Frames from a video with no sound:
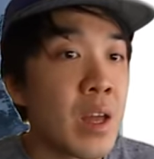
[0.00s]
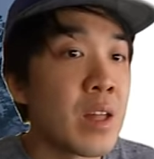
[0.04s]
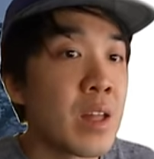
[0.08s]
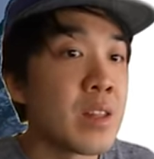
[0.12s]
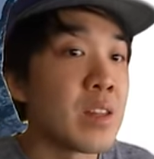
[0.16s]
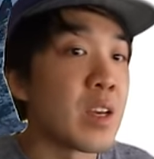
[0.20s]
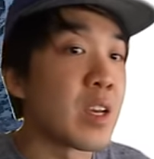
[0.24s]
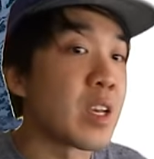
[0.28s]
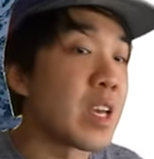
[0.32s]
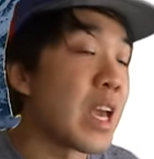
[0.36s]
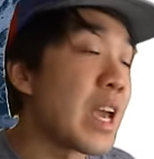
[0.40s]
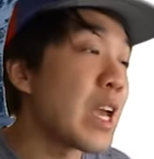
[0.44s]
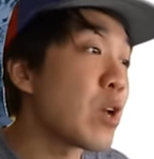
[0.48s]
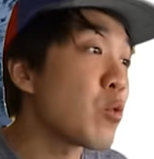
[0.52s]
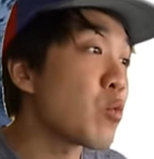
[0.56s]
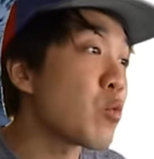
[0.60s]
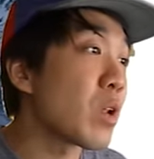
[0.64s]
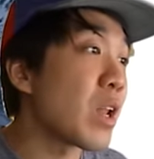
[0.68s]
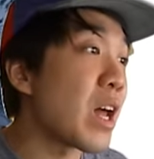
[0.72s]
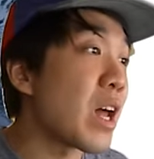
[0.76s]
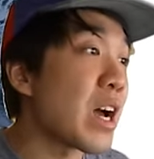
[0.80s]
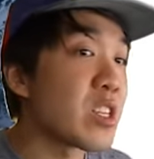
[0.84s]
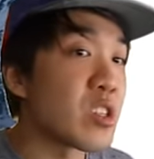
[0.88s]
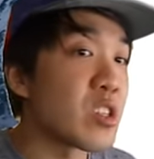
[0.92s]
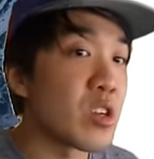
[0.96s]
The king
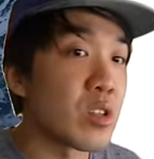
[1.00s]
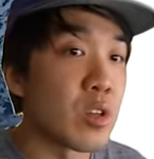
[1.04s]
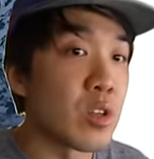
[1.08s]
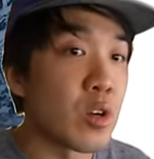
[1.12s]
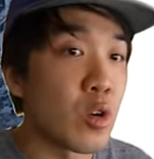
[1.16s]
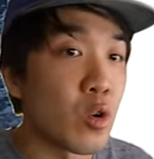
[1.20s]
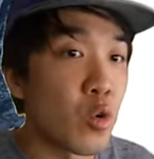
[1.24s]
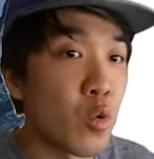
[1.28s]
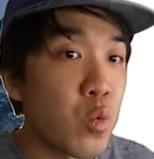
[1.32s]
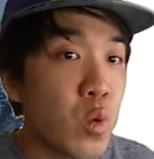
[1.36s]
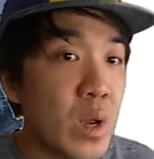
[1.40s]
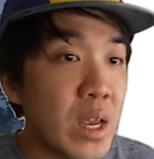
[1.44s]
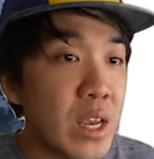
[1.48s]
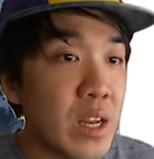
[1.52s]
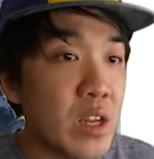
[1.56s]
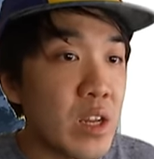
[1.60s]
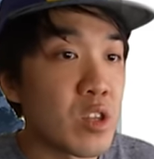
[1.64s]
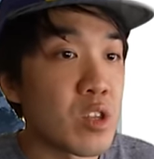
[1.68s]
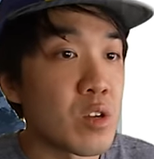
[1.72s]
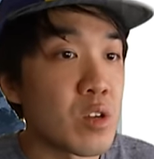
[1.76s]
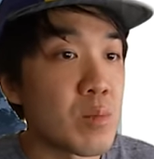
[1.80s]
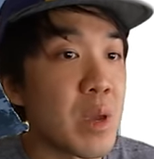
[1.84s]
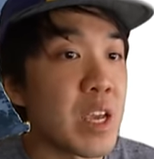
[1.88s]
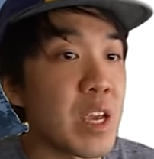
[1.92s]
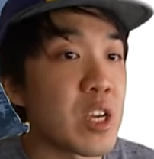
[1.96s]
relies on the queen
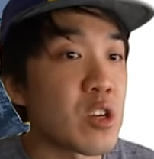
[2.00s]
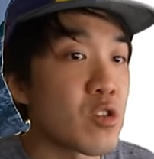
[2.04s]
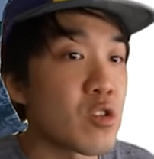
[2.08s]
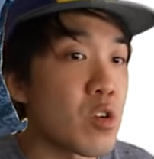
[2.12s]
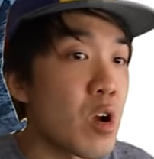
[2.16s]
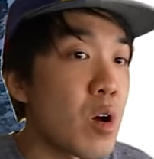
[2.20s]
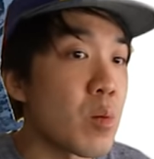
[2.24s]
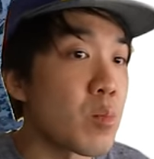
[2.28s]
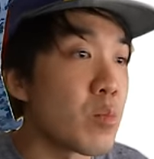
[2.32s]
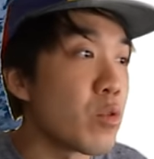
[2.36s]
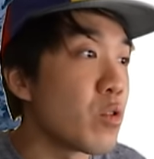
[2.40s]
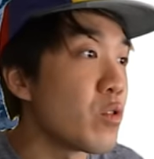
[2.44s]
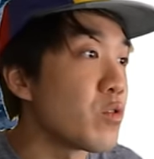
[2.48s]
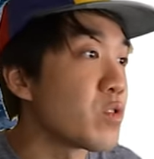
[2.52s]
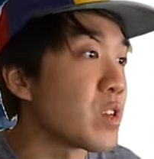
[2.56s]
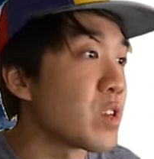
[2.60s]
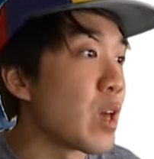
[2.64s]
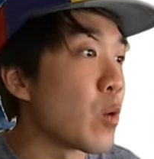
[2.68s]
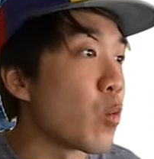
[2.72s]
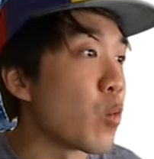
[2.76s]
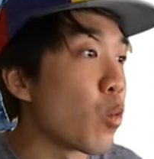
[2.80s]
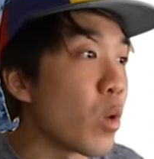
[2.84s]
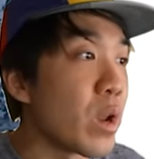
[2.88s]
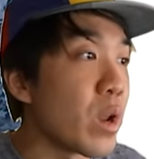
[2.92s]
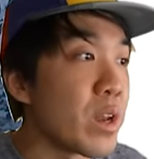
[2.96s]
to make strong moves
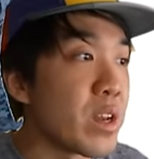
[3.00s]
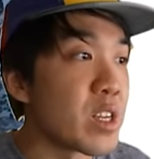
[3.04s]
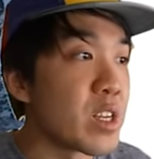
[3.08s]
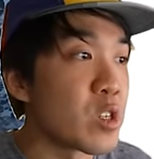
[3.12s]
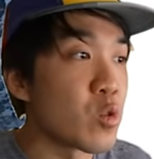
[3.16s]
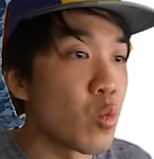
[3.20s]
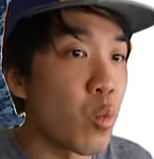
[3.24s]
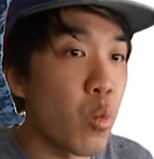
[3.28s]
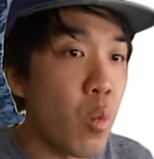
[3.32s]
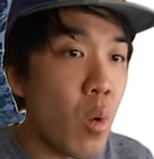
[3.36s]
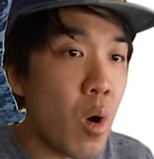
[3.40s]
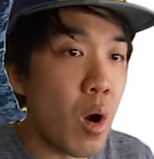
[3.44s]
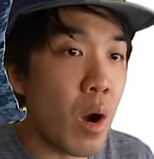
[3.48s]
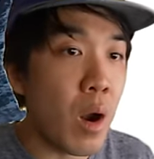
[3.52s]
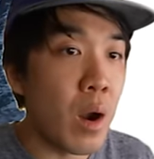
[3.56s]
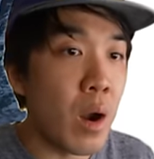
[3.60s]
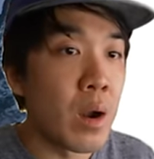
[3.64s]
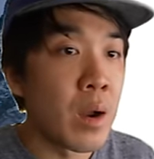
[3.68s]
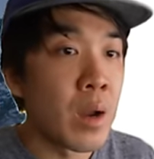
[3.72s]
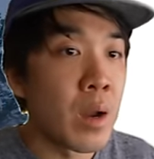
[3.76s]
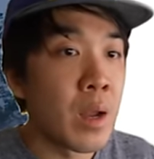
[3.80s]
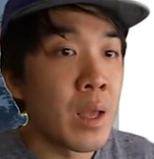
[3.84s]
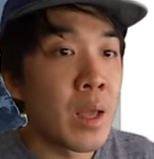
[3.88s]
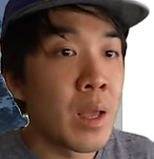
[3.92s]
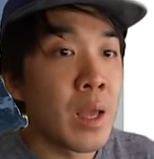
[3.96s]
and win this war,
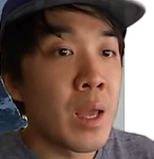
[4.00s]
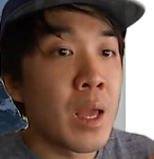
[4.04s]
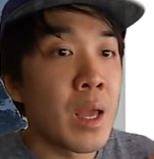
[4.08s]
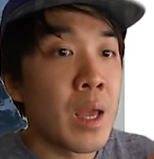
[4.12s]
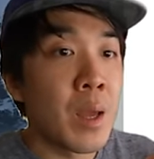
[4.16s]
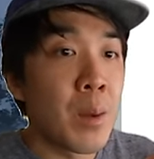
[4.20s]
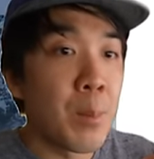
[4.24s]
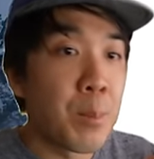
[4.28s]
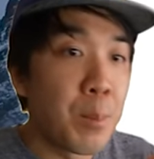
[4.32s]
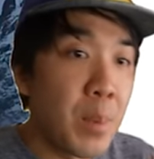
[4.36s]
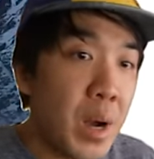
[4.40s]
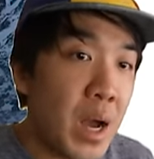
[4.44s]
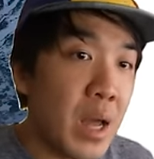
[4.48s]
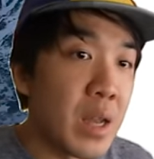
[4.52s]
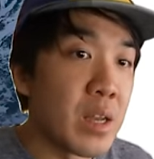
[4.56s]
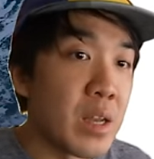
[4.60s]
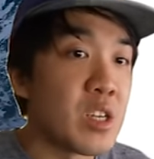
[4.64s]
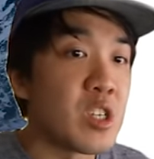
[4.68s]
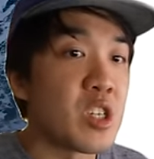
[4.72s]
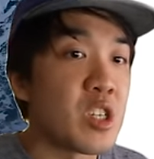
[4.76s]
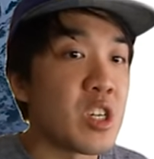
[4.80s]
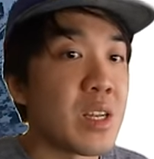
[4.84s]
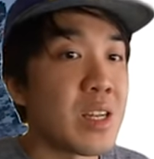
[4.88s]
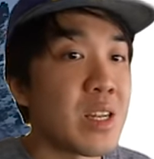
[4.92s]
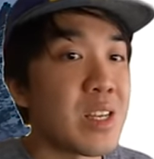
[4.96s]
but
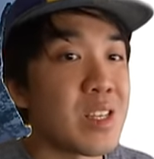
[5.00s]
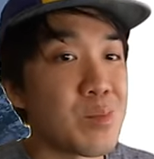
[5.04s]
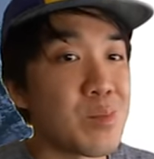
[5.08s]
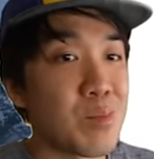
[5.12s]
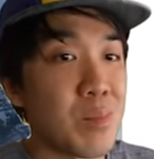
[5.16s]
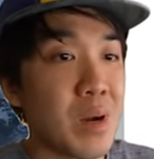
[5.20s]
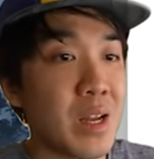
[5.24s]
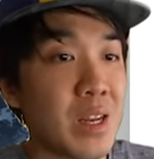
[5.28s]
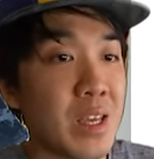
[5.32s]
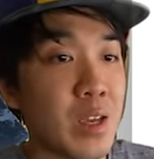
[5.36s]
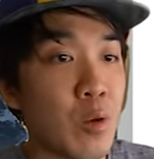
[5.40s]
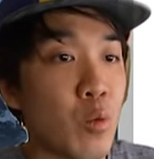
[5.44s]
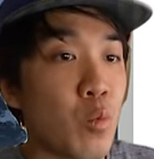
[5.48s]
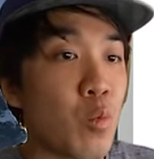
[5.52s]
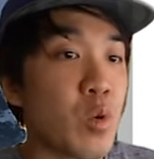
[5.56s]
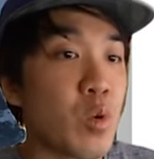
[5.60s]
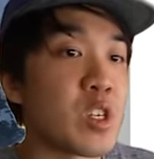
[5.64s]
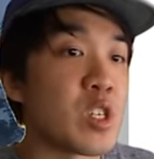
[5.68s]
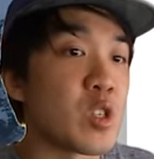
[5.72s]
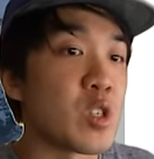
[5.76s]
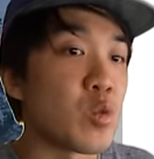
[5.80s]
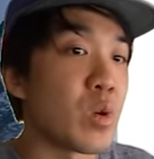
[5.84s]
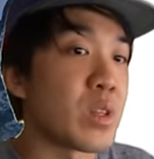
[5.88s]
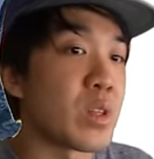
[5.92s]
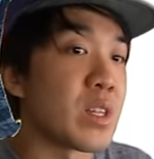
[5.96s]
she needs money,
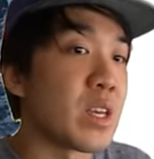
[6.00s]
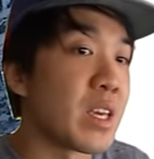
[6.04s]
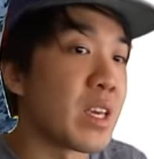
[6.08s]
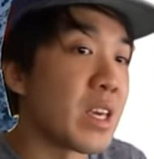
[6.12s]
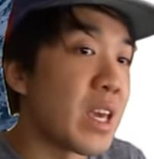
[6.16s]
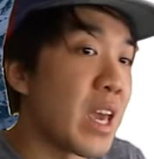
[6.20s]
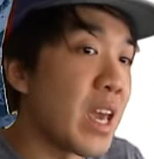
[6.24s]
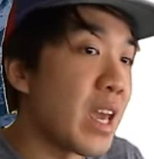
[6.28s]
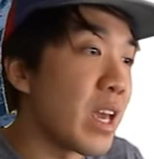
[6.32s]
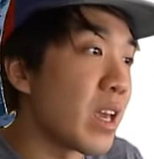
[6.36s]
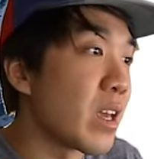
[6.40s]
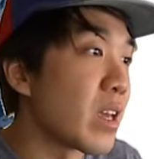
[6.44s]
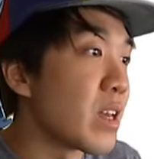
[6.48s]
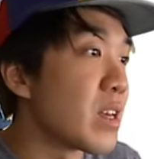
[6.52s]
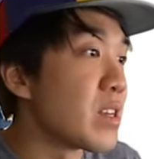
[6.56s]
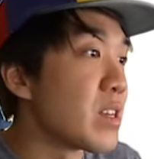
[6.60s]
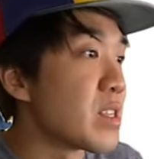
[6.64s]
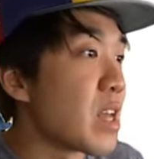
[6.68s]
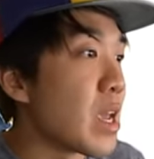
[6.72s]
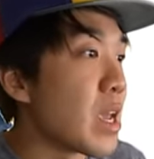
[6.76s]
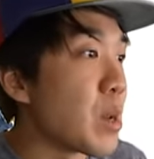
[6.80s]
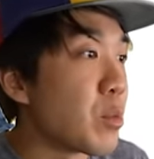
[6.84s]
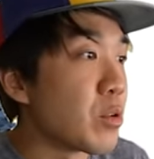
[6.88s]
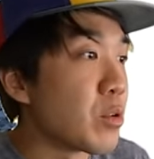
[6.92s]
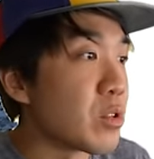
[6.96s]
which is what the king is
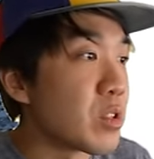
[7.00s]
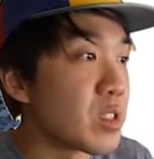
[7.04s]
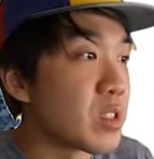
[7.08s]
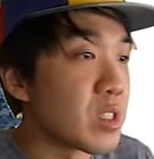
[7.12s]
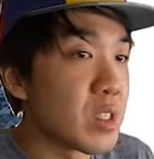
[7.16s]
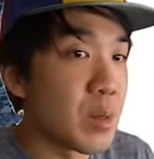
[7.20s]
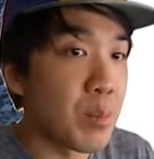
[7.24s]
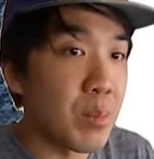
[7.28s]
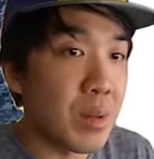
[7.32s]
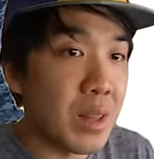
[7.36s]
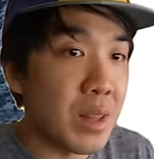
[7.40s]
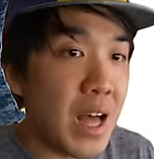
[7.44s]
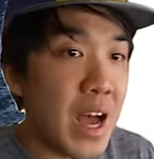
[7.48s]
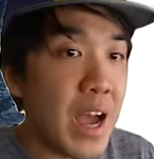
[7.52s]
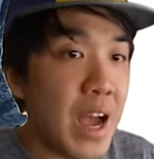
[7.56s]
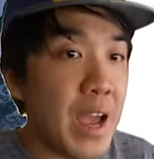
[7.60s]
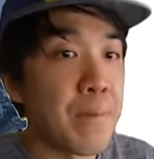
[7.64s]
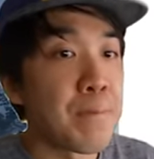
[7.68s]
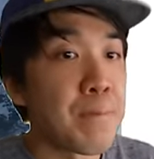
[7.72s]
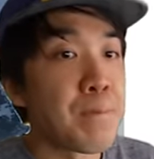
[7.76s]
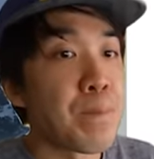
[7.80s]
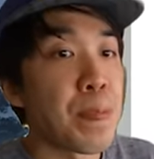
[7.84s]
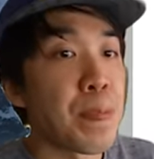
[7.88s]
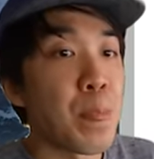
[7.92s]
able to supply.